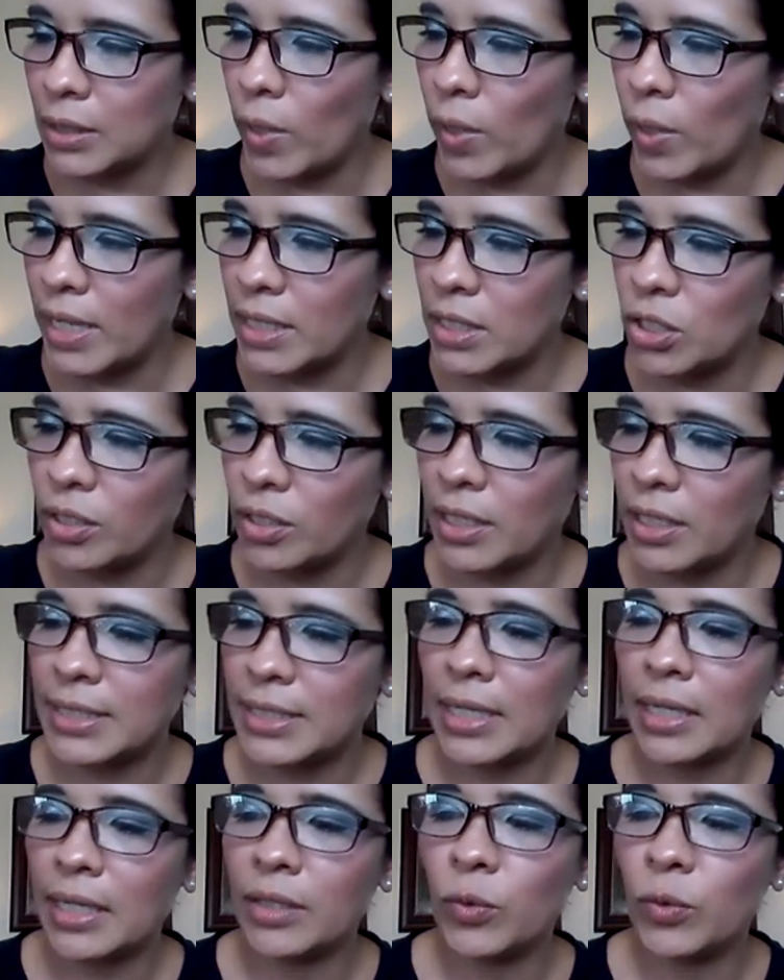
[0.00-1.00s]
question
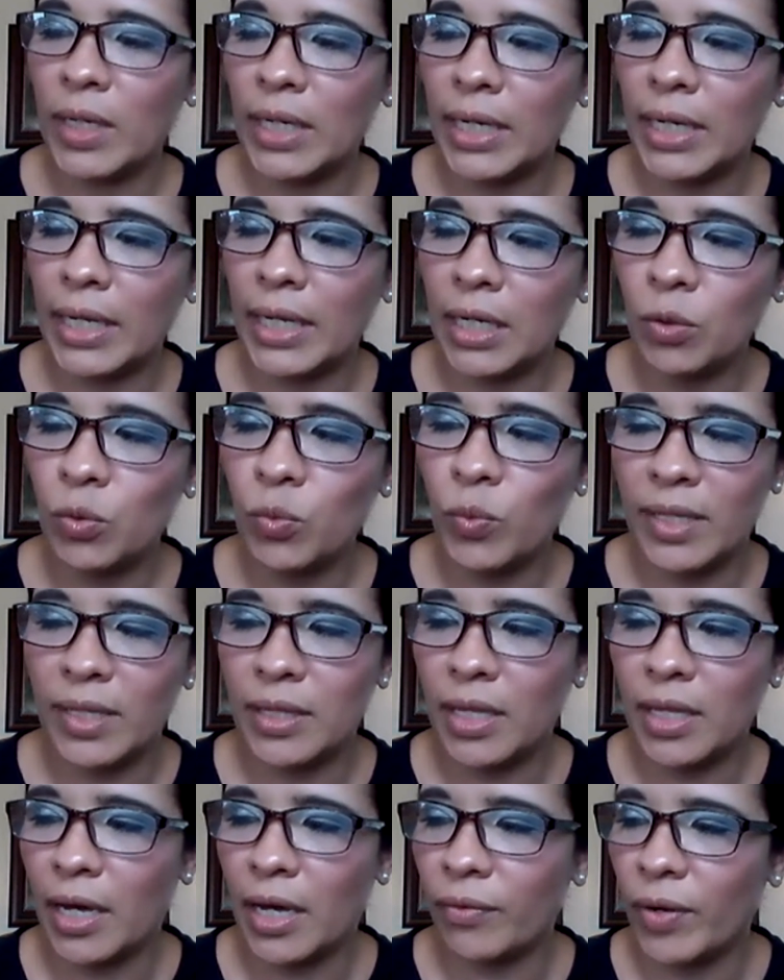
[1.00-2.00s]
is related
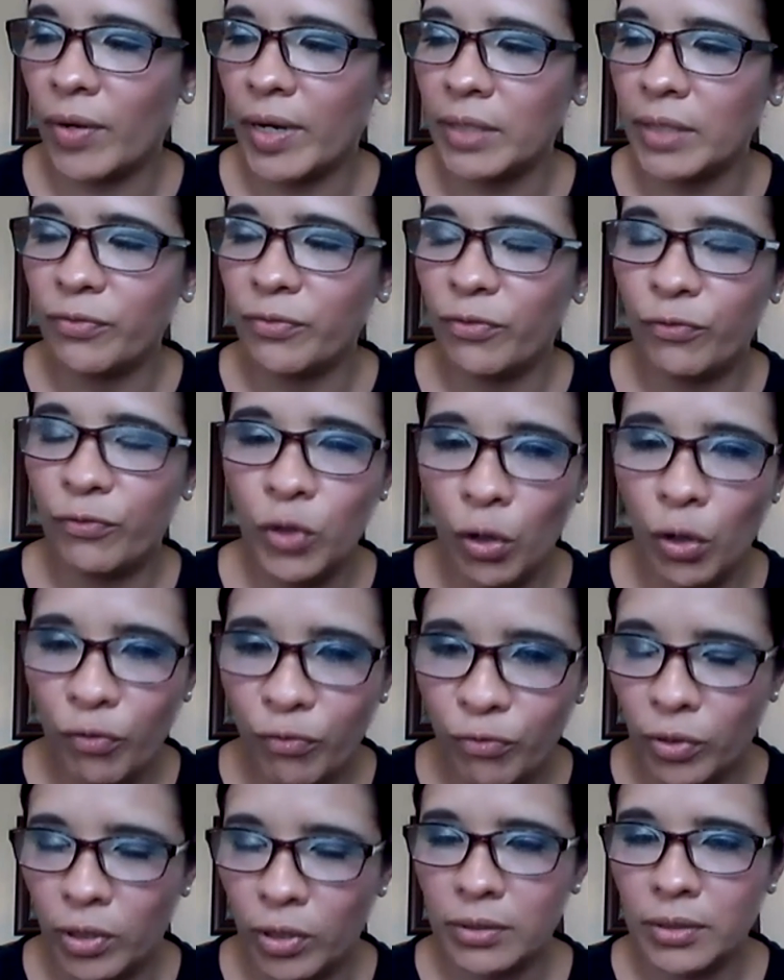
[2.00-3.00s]
with Darrin
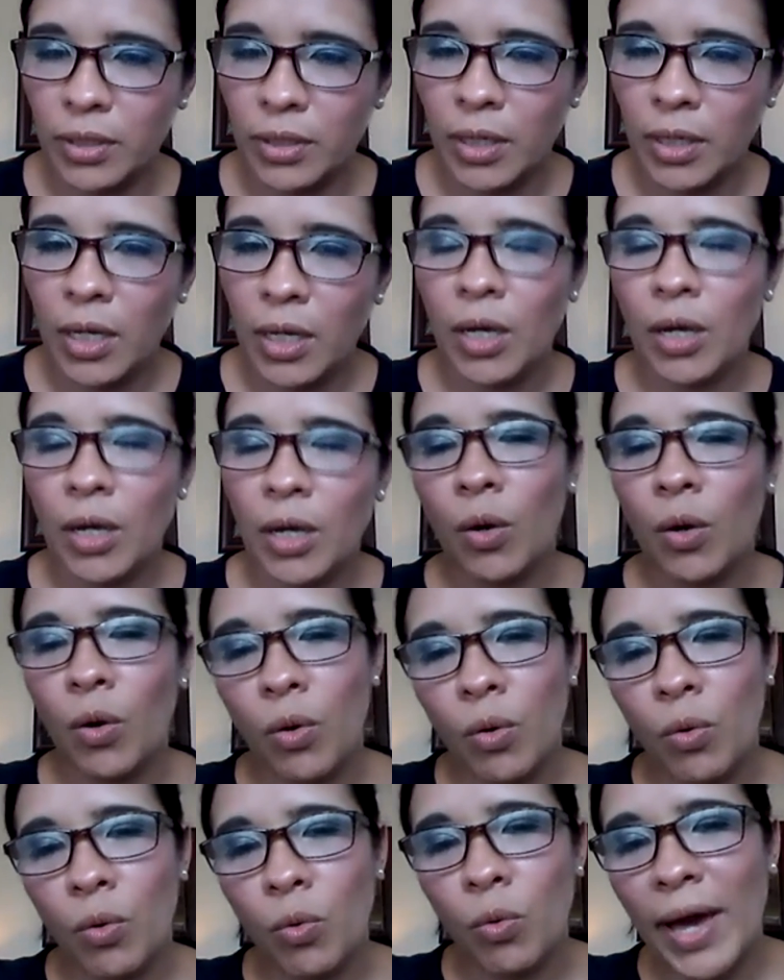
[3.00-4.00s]
DuFord.
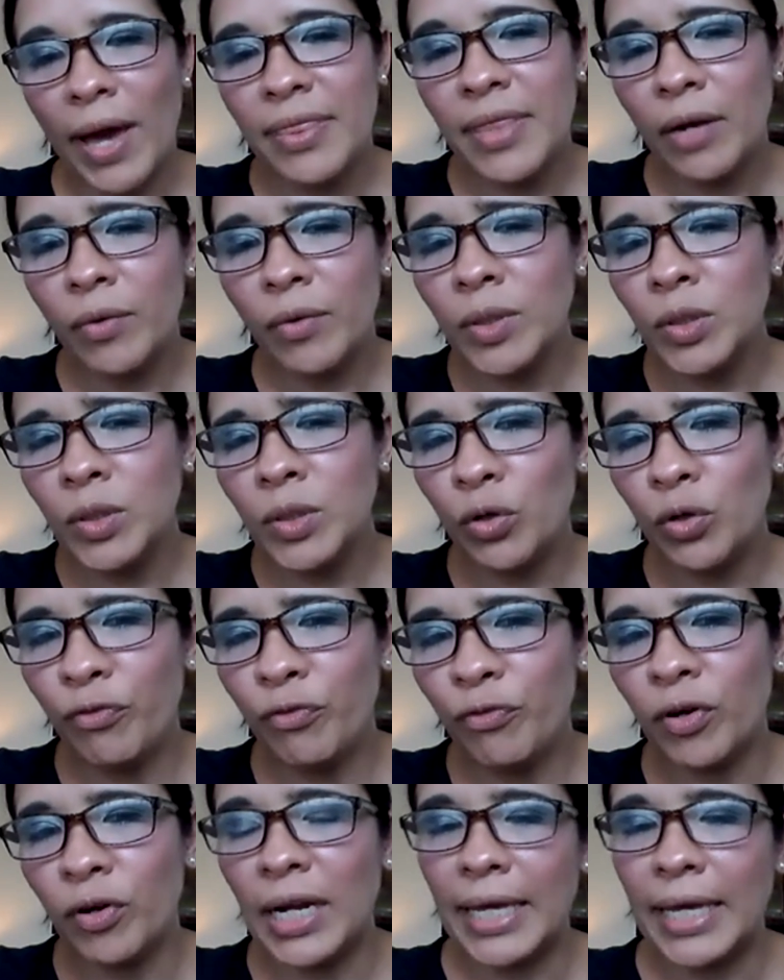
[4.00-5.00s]
Why Darrin
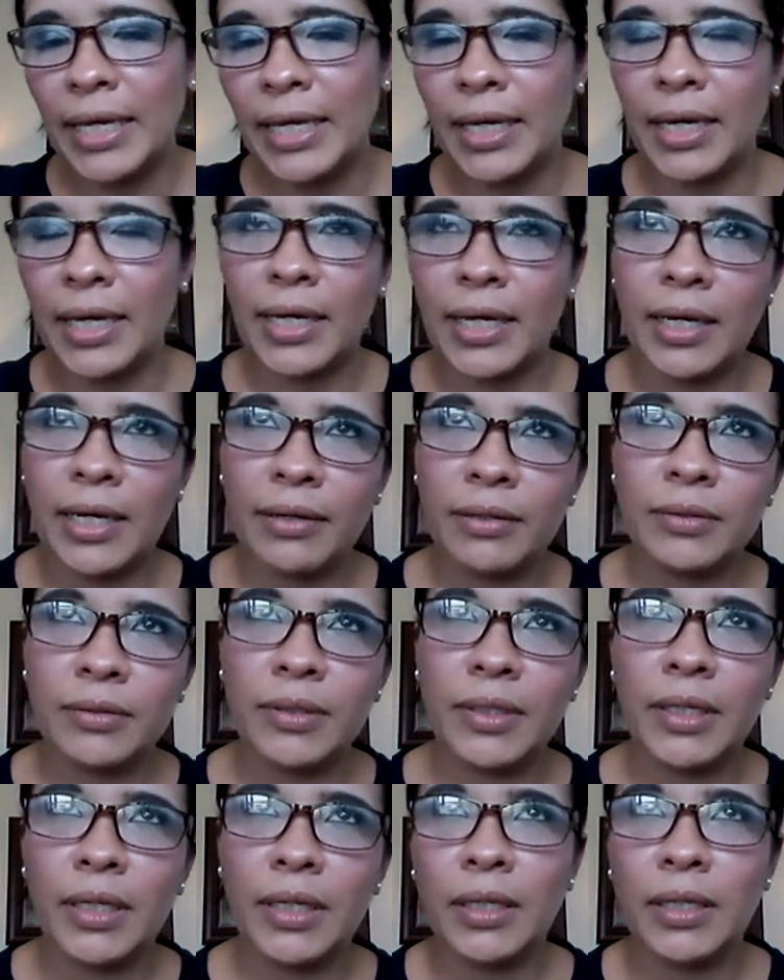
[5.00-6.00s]
DuFord, like uh,
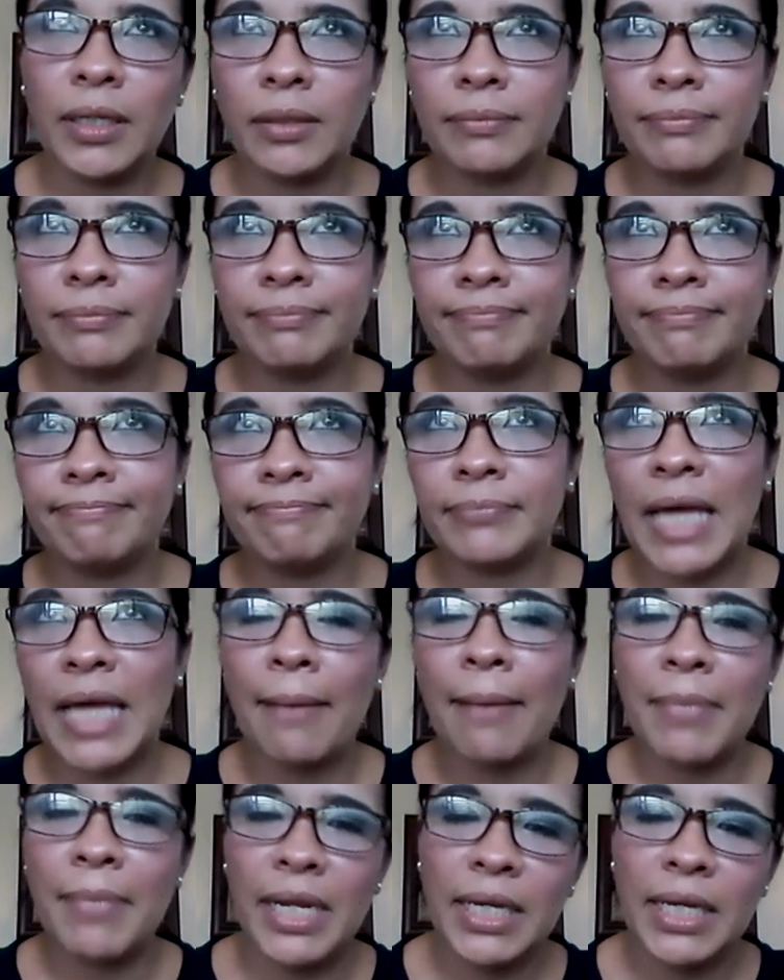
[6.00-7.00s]
an mm,
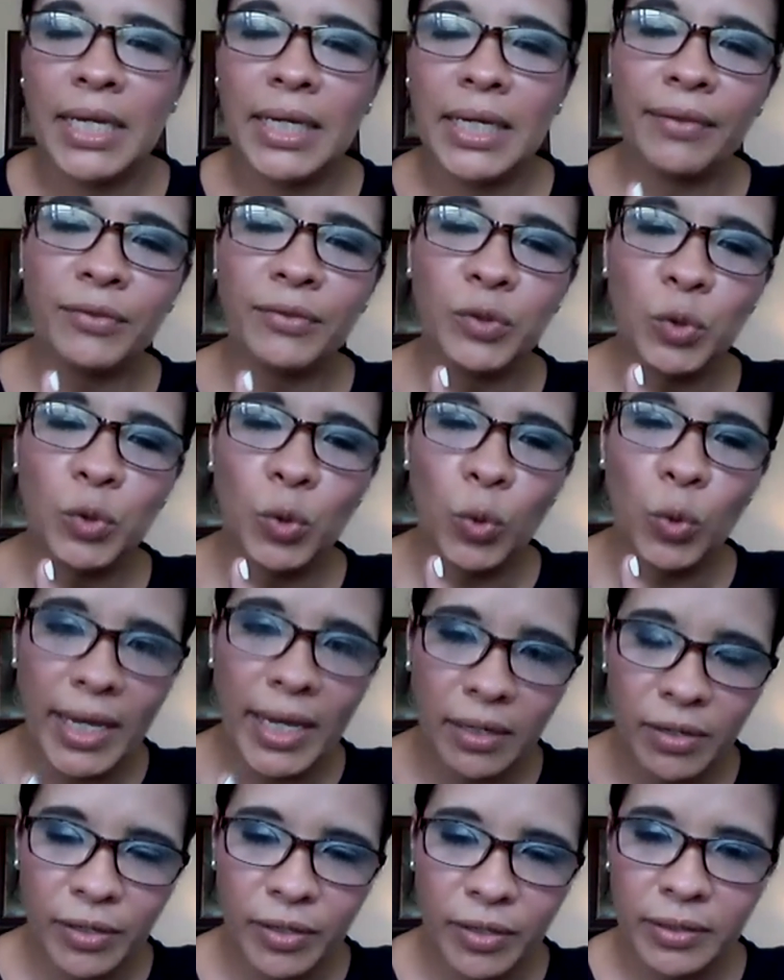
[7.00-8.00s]
American
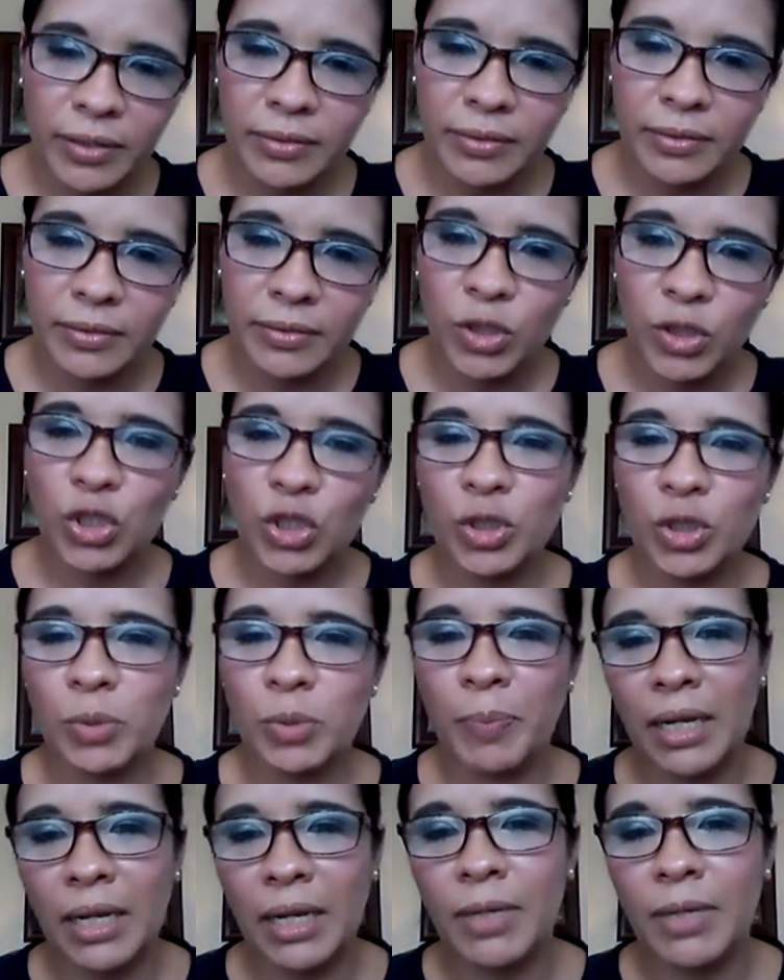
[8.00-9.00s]
writer, choose
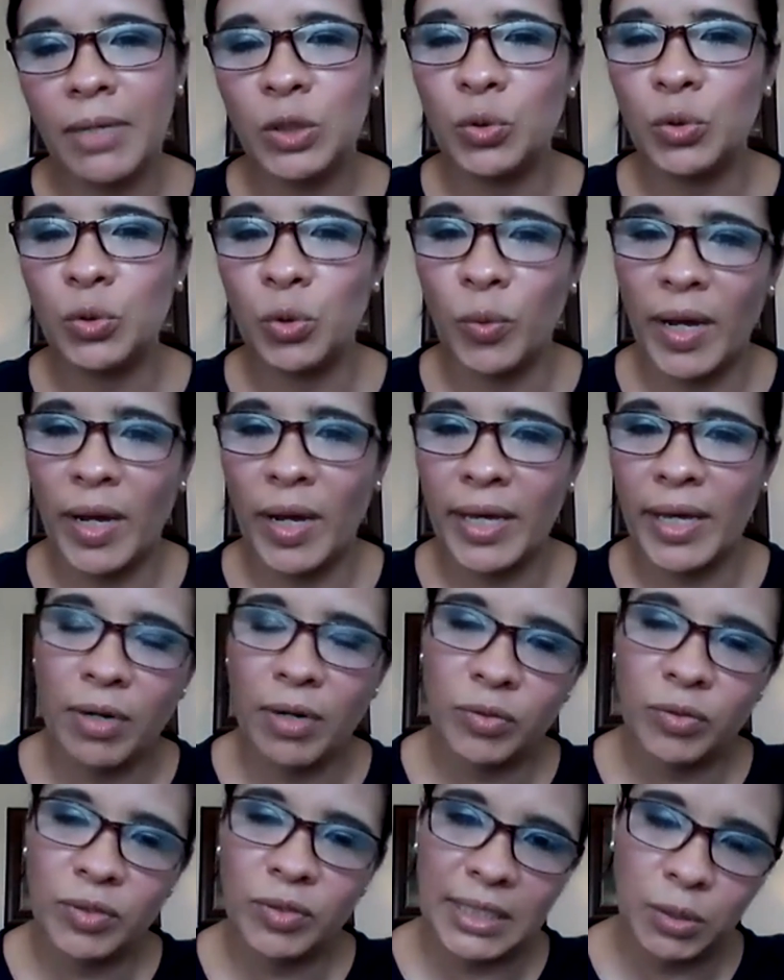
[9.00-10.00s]
Panama to write
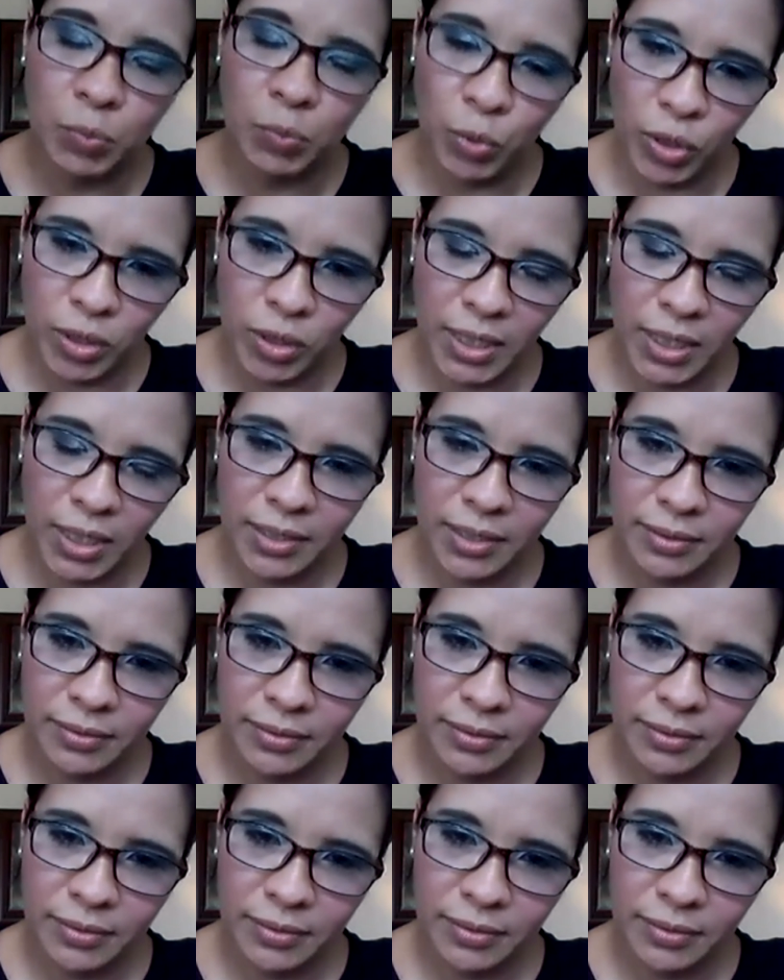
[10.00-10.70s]
about this book?